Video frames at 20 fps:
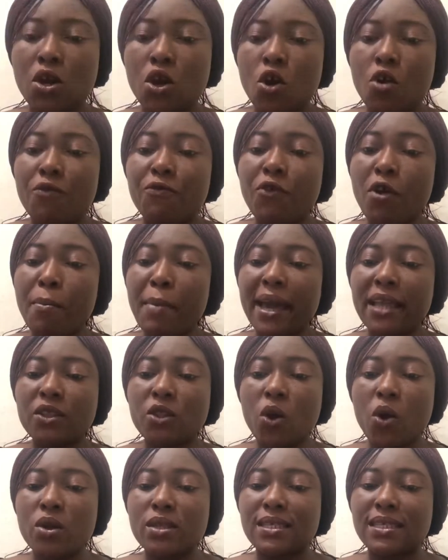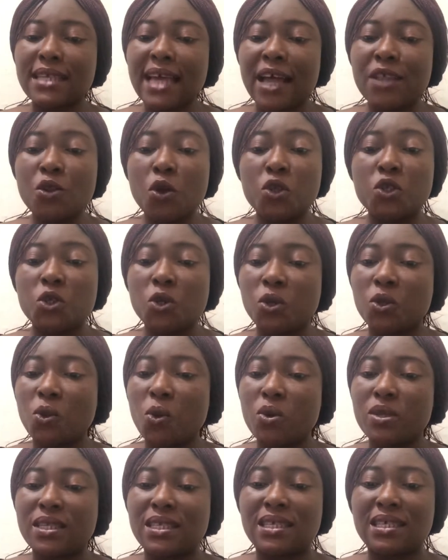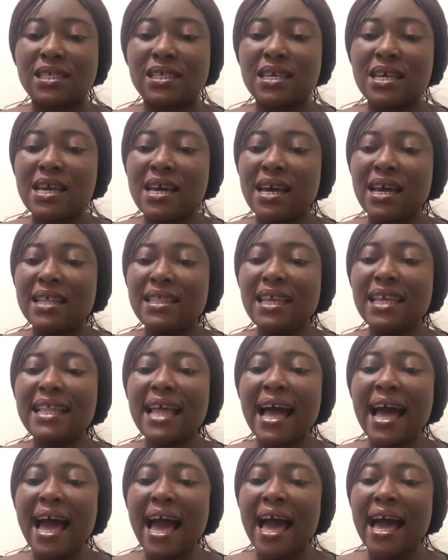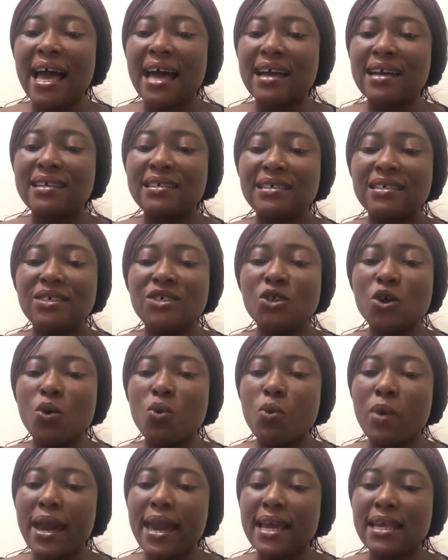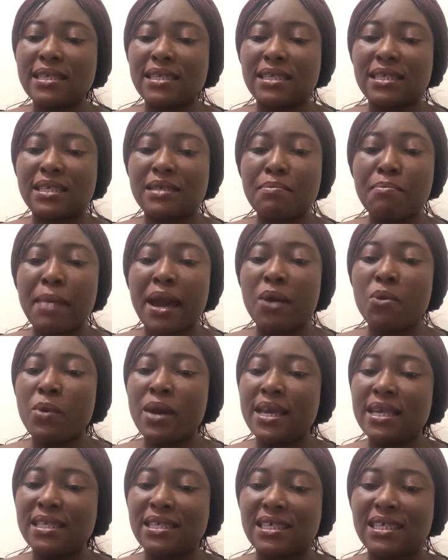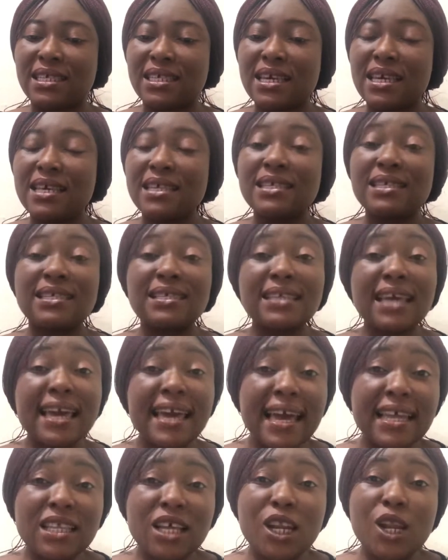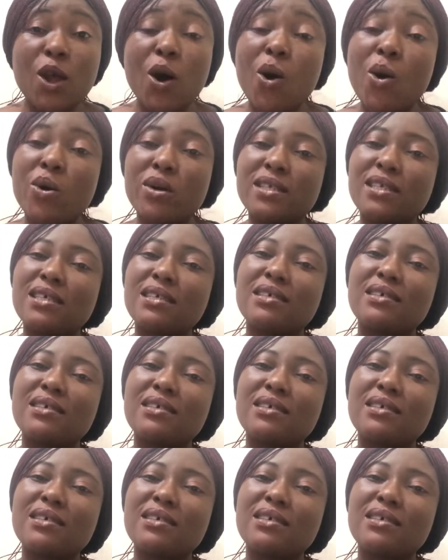For my thoughts are not your thoughts, neither are your ways my ways, saith the Lord.